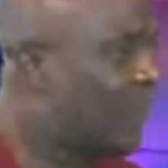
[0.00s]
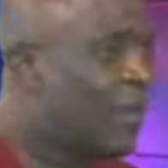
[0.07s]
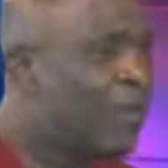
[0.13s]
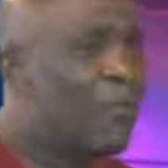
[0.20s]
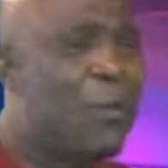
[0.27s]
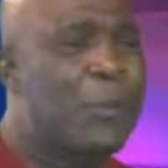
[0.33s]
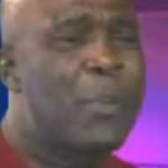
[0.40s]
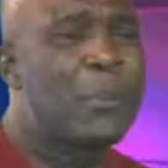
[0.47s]

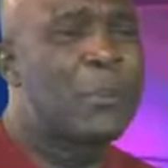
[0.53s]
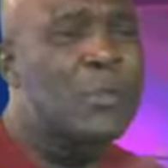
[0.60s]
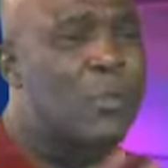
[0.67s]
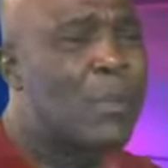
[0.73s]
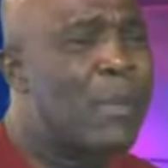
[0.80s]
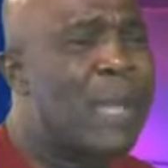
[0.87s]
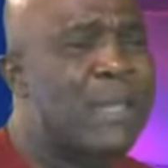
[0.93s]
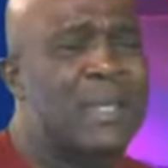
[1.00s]
for people to
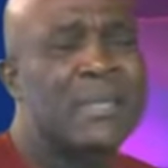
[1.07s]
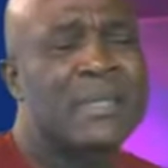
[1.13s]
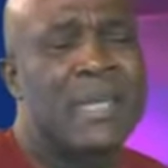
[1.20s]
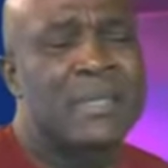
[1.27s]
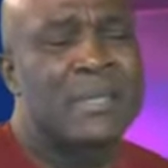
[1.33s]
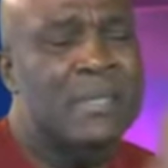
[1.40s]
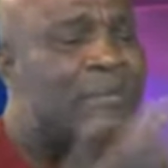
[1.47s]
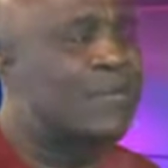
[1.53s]
come and start
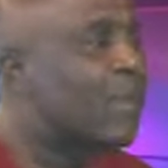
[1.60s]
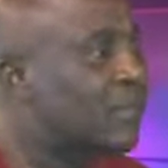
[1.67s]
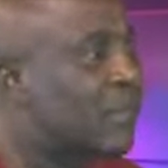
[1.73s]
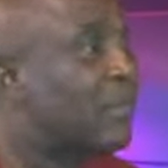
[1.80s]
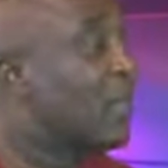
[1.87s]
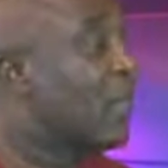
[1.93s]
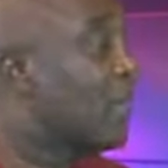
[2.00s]
deceiving ourselves.